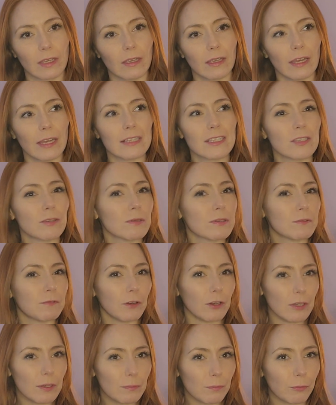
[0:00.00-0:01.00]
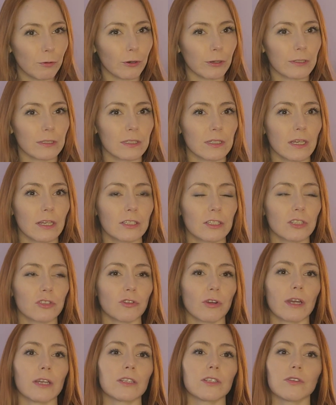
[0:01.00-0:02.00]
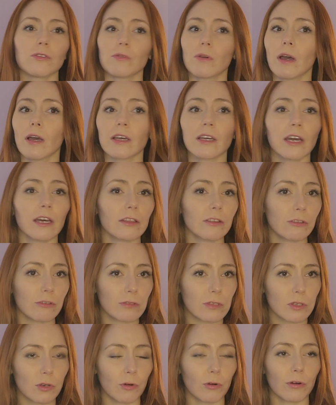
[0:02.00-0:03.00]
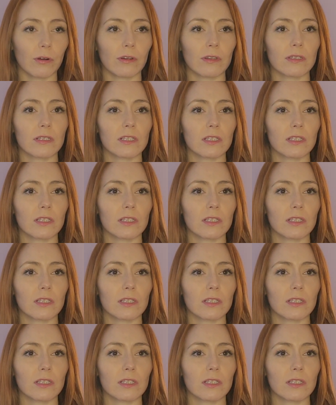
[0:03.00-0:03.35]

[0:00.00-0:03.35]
And so it's very important to try to cut those cords,